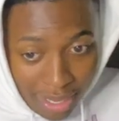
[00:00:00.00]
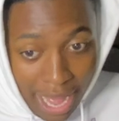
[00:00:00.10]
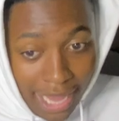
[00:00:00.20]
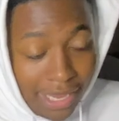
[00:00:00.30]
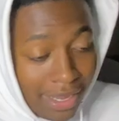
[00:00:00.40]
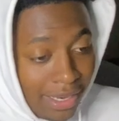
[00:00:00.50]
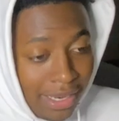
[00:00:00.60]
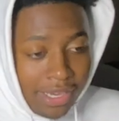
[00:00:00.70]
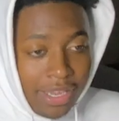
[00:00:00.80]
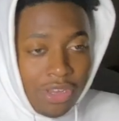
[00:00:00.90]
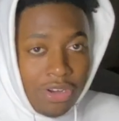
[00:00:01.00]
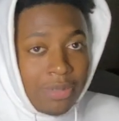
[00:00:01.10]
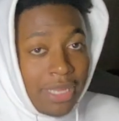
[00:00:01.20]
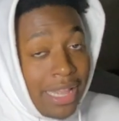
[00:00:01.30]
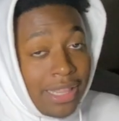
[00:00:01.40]
I get lucky, you know
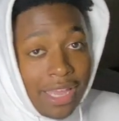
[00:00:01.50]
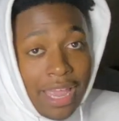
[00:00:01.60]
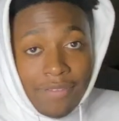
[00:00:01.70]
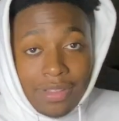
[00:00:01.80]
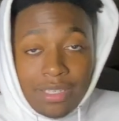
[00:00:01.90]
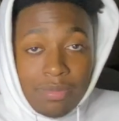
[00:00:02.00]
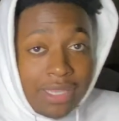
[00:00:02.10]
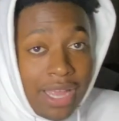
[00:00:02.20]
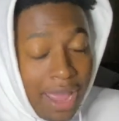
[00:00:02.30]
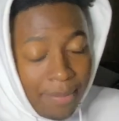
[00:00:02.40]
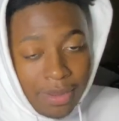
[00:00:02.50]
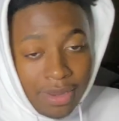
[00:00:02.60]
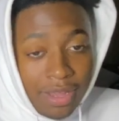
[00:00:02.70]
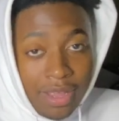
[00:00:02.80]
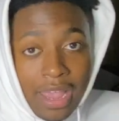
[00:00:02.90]
what I'm saying? I think everything's meant to
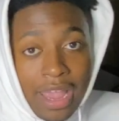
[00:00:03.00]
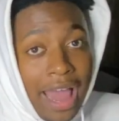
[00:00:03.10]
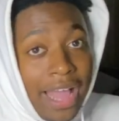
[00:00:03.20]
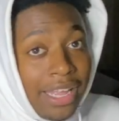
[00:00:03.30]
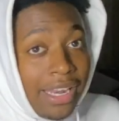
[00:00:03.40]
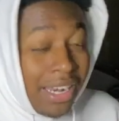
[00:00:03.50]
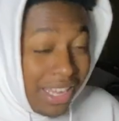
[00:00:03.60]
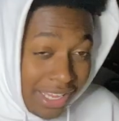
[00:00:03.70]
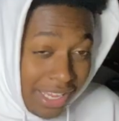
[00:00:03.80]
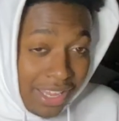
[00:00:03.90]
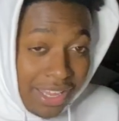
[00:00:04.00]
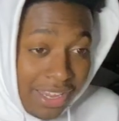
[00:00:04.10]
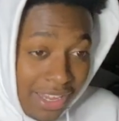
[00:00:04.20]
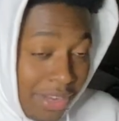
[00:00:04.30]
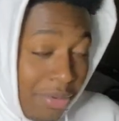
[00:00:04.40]
happen. And I get lucky,
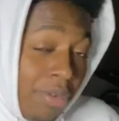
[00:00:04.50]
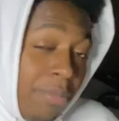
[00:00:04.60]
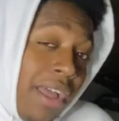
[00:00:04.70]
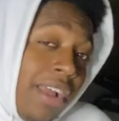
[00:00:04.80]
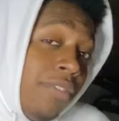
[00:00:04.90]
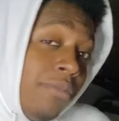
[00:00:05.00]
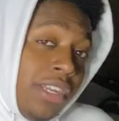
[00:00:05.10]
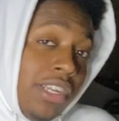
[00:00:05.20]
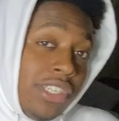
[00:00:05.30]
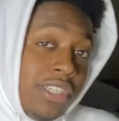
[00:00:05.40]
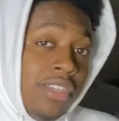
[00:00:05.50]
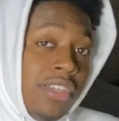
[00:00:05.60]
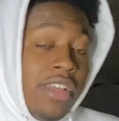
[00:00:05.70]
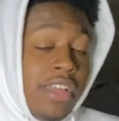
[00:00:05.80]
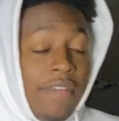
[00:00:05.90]
I get a reply from DDG.
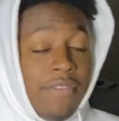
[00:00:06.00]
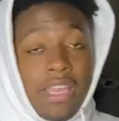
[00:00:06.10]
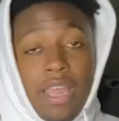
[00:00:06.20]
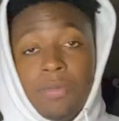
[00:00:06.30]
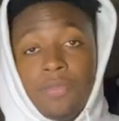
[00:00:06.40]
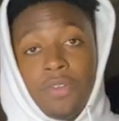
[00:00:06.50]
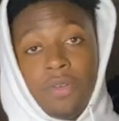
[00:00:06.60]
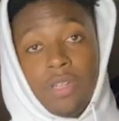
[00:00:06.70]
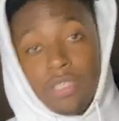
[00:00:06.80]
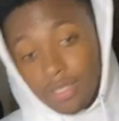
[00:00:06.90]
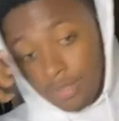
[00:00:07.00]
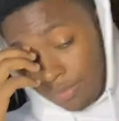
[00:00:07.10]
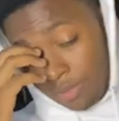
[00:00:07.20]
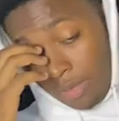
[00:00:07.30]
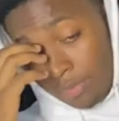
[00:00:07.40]
Everything happens for a reason,
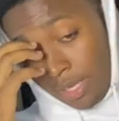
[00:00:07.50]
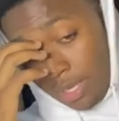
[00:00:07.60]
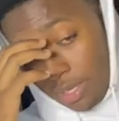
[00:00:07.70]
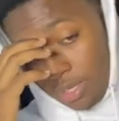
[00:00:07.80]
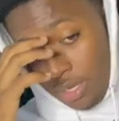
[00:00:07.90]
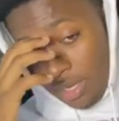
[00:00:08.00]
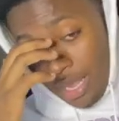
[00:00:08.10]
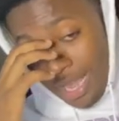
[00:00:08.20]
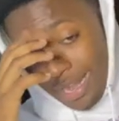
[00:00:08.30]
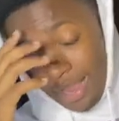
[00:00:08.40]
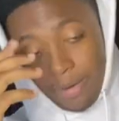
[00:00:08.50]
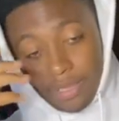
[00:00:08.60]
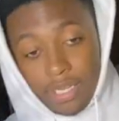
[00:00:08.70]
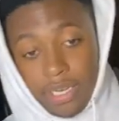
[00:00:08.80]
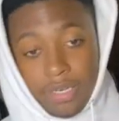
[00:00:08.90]
you know what I'm saying? And that
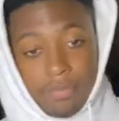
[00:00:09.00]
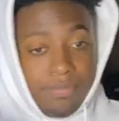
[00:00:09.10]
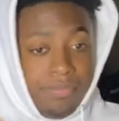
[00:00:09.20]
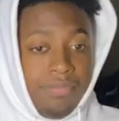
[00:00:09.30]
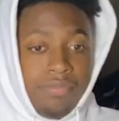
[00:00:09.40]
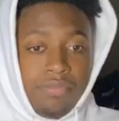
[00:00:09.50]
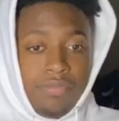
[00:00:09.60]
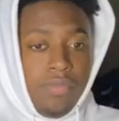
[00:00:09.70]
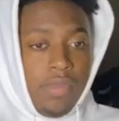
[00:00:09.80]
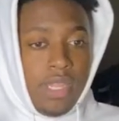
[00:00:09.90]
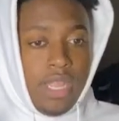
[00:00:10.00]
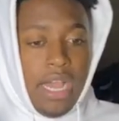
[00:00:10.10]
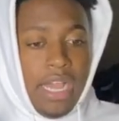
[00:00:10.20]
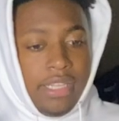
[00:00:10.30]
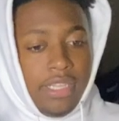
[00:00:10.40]
right there,
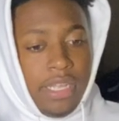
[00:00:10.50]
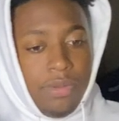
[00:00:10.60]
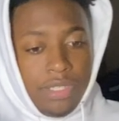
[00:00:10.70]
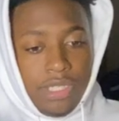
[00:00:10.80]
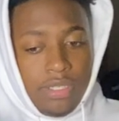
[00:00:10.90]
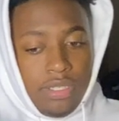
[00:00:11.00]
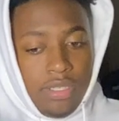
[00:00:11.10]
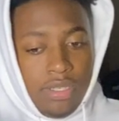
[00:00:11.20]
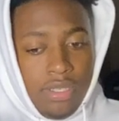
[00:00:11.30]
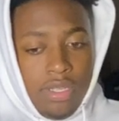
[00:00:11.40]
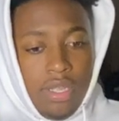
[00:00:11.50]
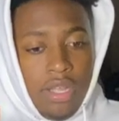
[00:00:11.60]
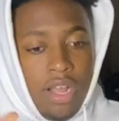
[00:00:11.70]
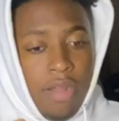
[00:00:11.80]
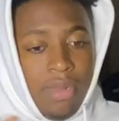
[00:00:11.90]
I think that was just
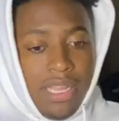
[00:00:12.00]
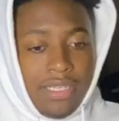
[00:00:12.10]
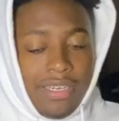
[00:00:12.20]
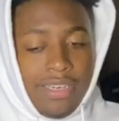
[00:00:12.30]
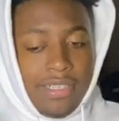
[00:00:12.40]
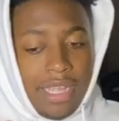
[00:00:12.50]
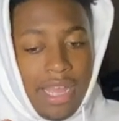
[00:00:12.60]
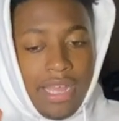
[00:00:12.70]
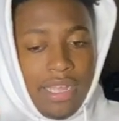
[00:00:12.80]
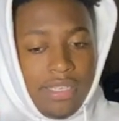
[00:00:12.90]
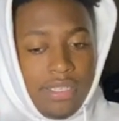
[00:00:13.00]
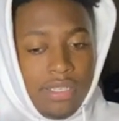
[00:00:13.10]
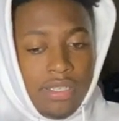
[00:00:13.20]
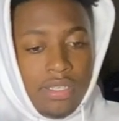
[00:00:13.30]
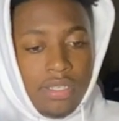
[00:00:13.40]
a blessing in disguise
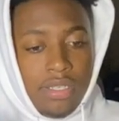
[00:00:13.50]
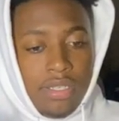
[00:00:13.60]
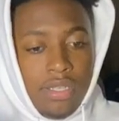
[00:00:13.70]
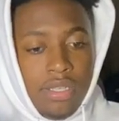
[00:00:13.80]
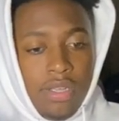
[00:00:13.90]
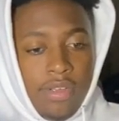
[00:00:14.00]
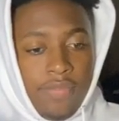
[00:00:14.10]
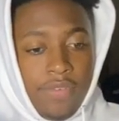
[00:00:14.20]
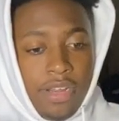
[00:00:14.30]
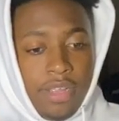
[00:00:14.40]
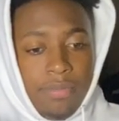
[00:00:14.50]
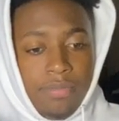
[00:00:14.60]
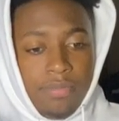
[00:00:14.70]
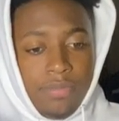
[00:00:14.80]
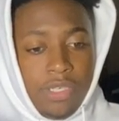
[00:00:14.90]
for
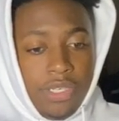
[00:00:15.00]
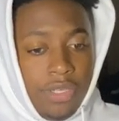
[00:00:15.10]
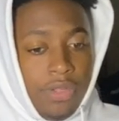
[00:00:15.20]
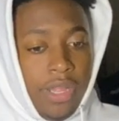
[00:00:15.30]
him to do